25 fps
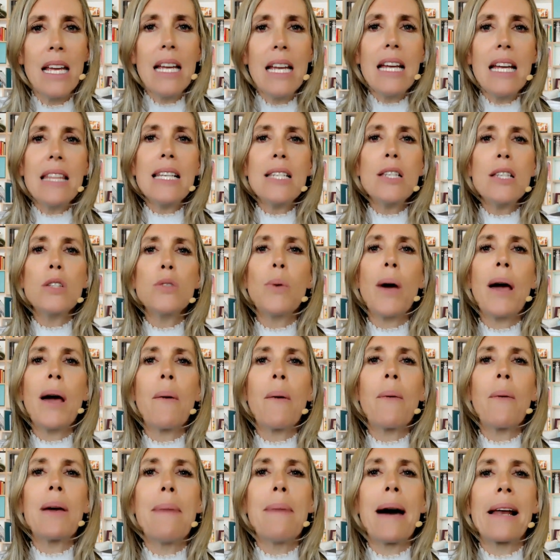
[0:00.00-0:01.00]
This is where
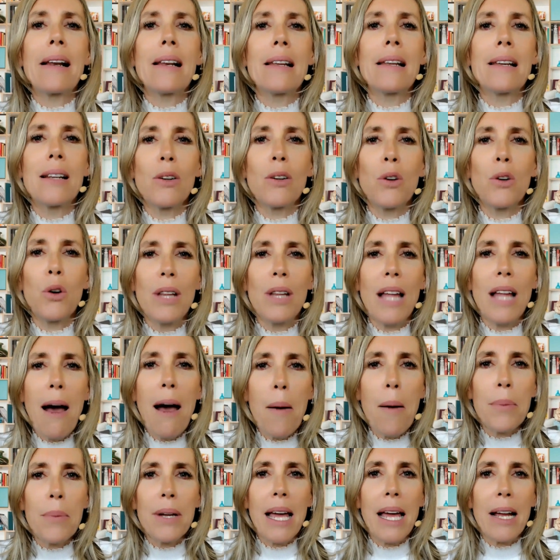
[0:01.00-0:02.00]
we muddle it all
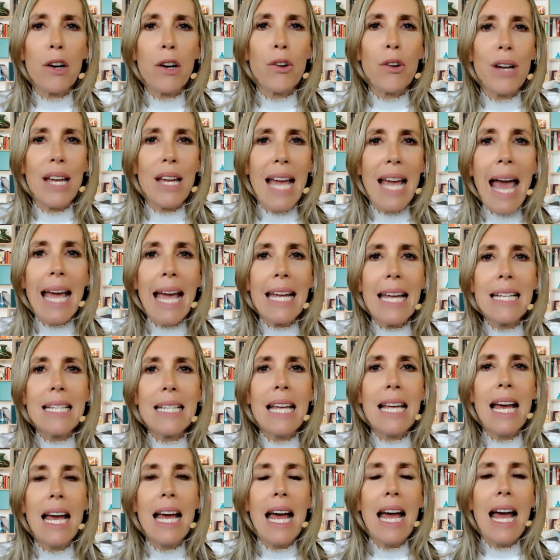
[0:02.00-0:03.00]
up and create
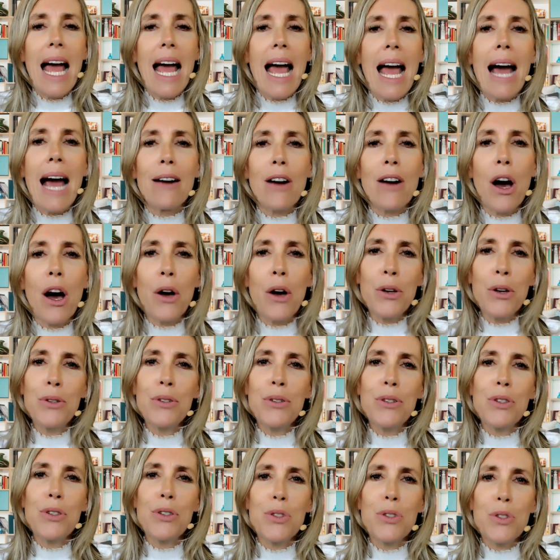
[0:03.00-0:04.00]
our own
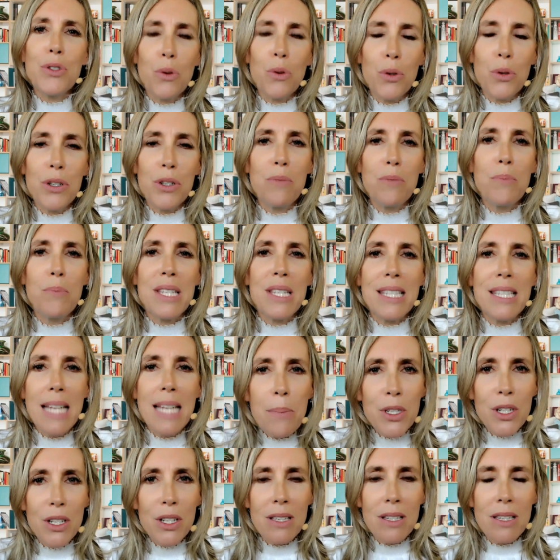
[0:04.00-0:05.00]
distorted
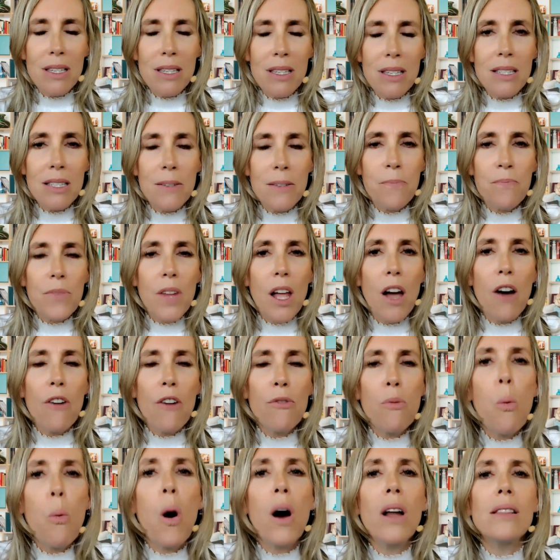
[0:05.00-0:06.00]
perceptions
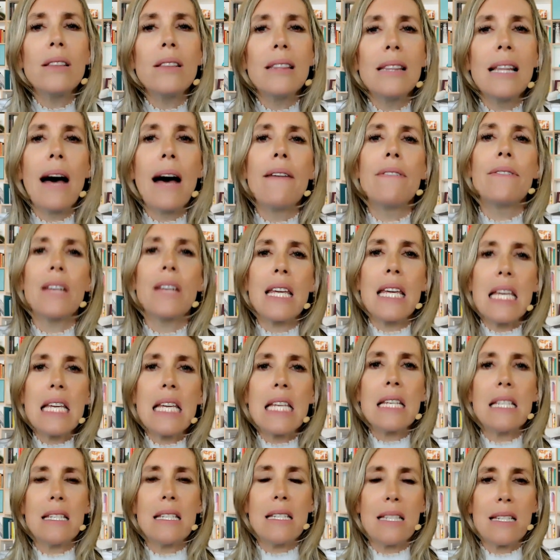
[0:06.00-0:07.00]
of what love
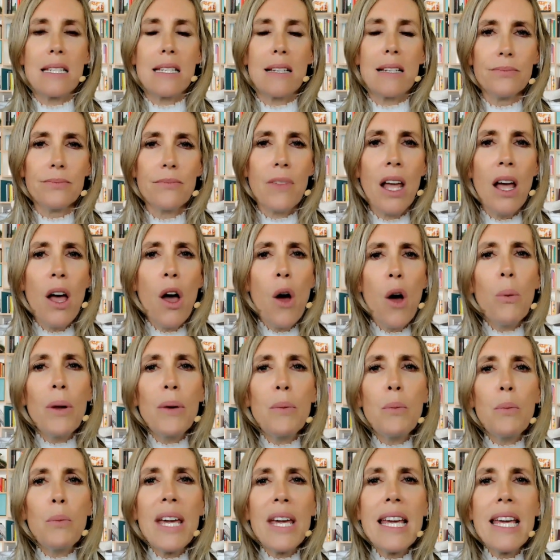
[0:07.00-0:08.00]
is.
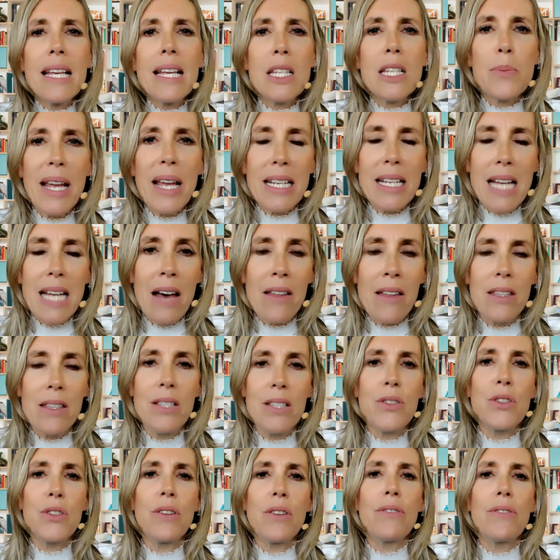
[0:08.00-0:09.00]
When we expect
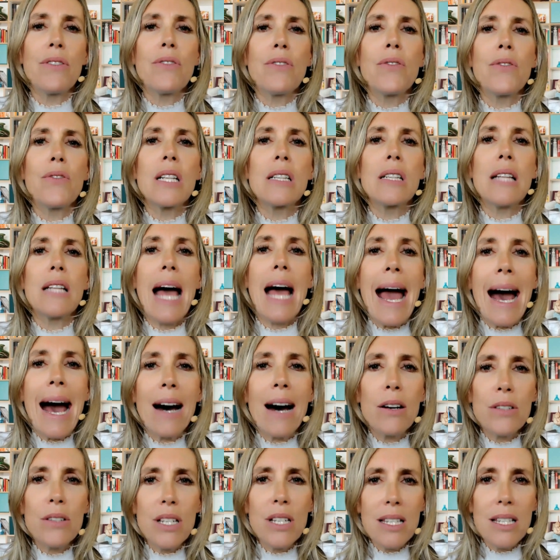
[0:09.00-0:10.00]
others to fulfill
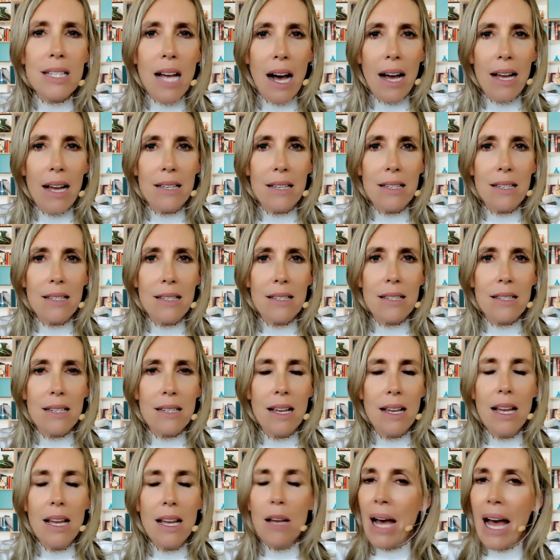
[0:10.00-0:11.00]
our desires,
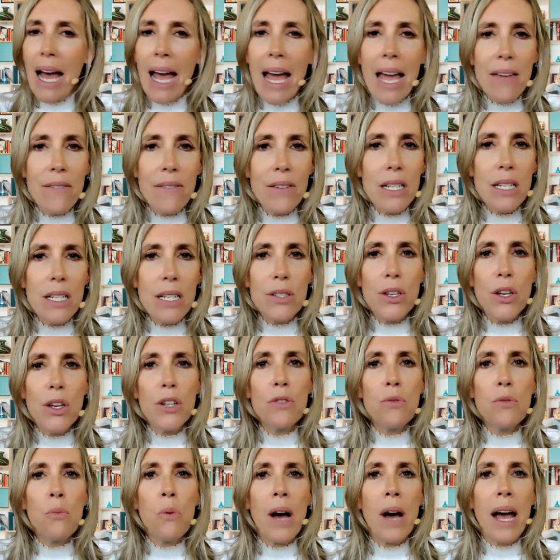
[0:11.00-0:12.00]
behave in a
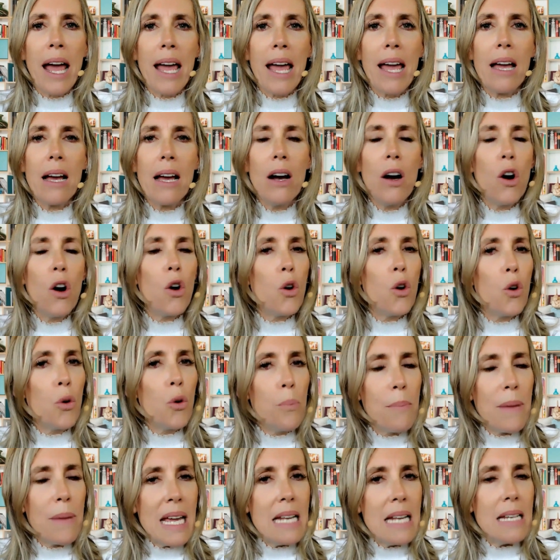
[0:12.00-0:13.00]
certain way, or
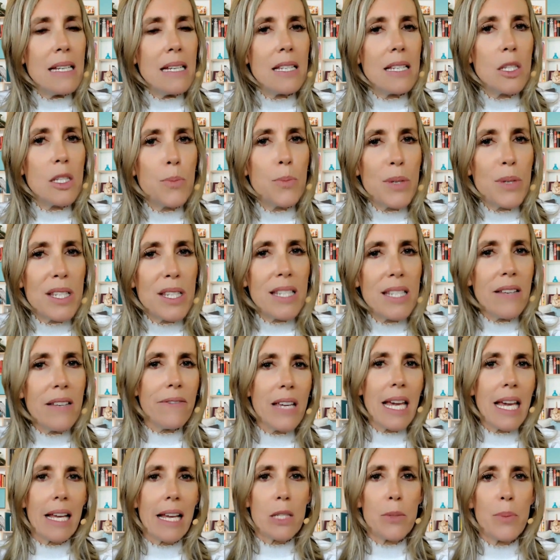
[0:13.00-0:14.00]
meet
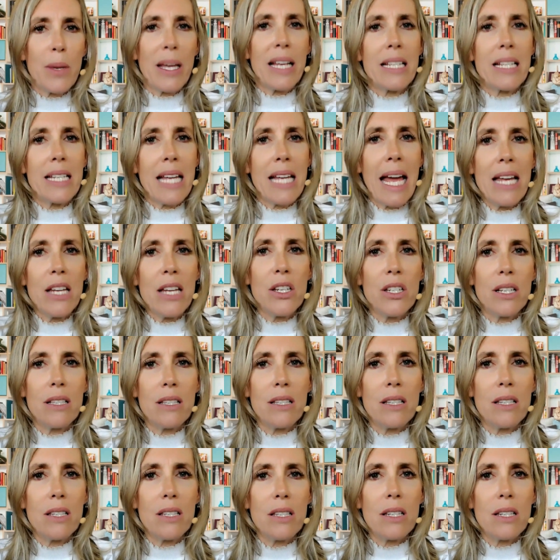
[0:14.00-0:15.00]
specific
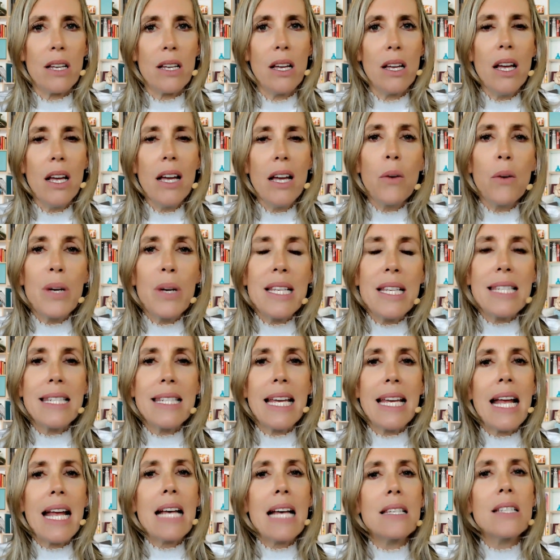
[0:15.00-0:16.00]
expectations, we
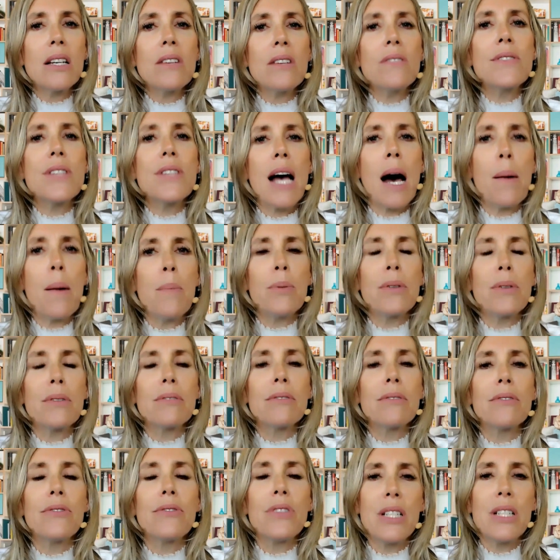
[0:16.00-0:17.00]
set ourselves up
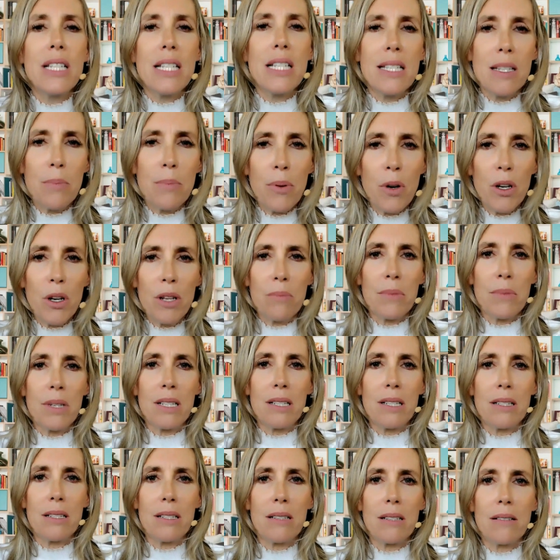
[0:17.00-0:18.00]
for
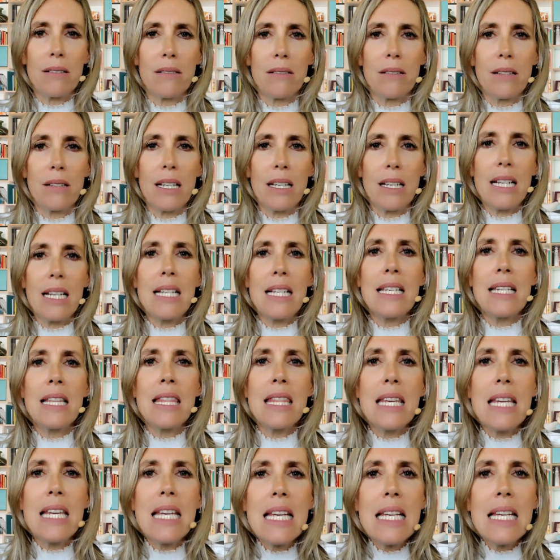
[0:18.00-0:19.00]
disappointment. It is in
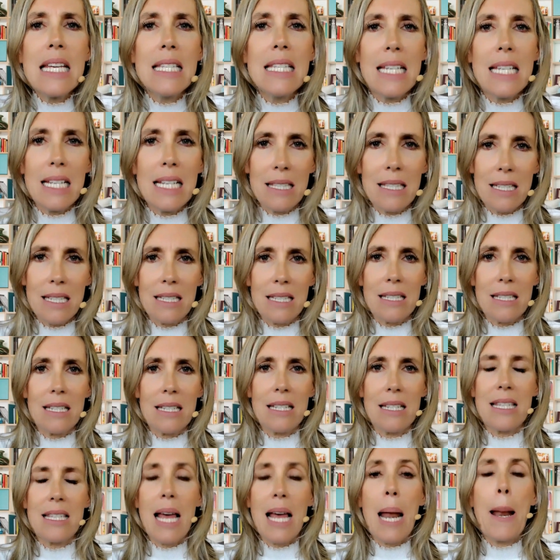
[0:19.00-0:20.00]
these
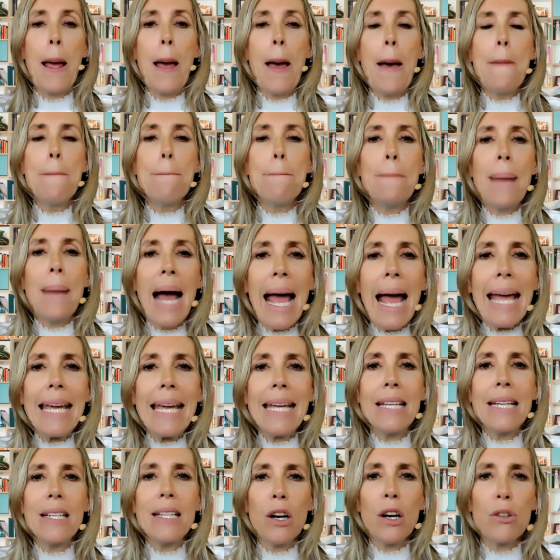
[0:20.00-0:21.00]
instances that
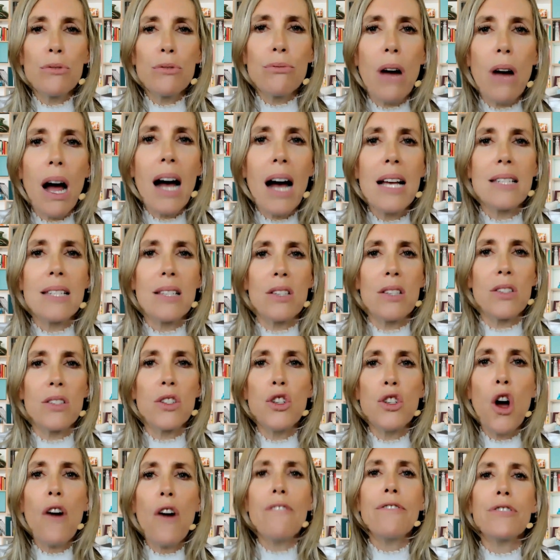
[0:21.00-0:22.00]
pain arises,
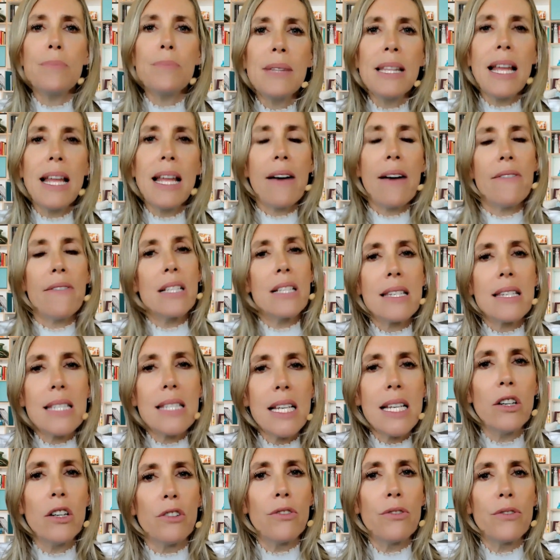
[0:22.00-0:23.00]
not from love
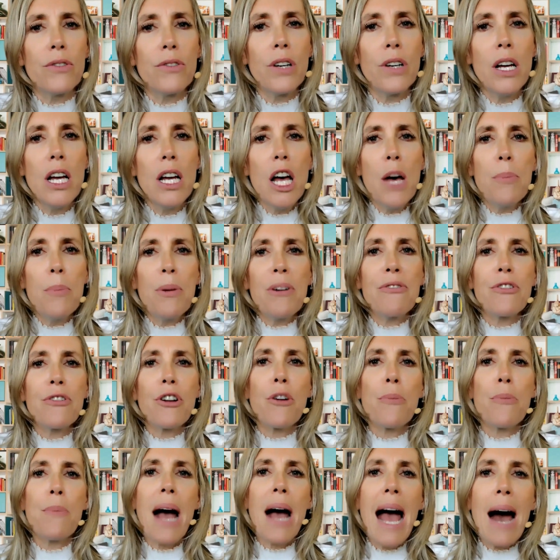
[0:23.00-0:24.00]
itself, but
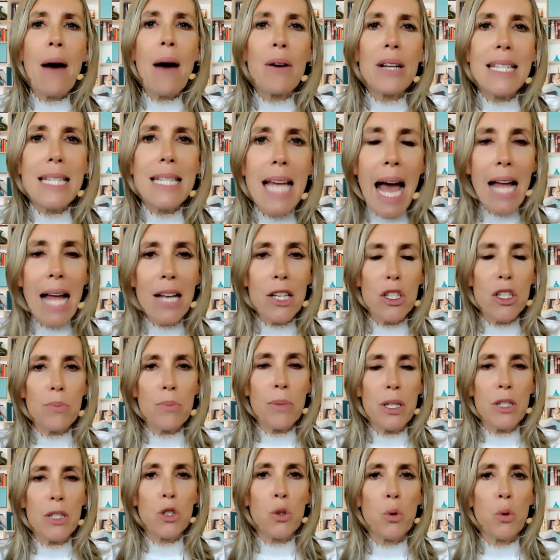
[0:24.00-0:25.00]
from our
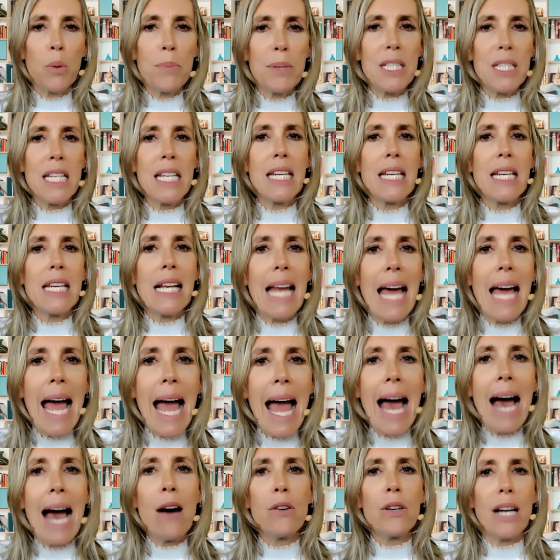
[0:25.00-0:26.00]
attachment to a particular
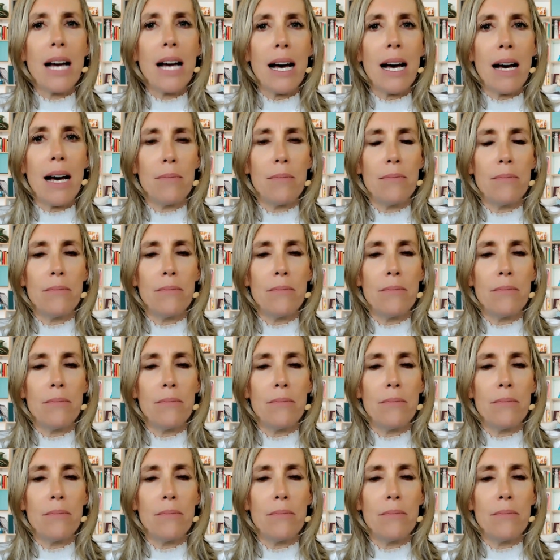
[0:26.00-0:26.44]
outcome